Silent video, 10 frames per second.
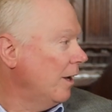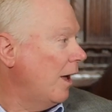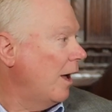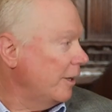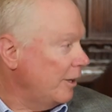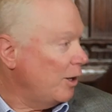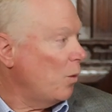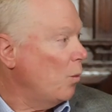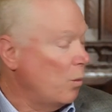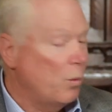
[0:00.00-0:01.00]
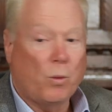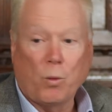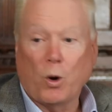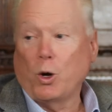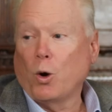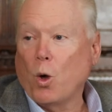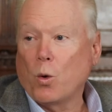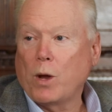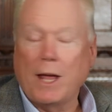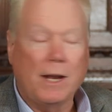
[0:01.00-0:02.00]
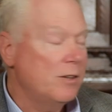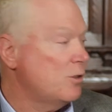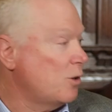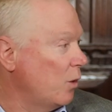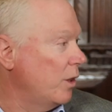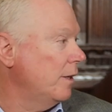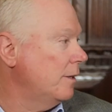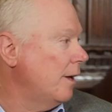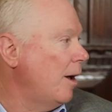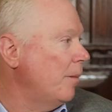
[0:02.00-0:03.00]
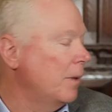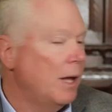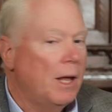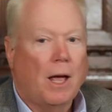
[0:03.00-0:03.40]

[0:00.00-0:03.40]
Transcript: uh, exactly right. you know, where you're located, so that um,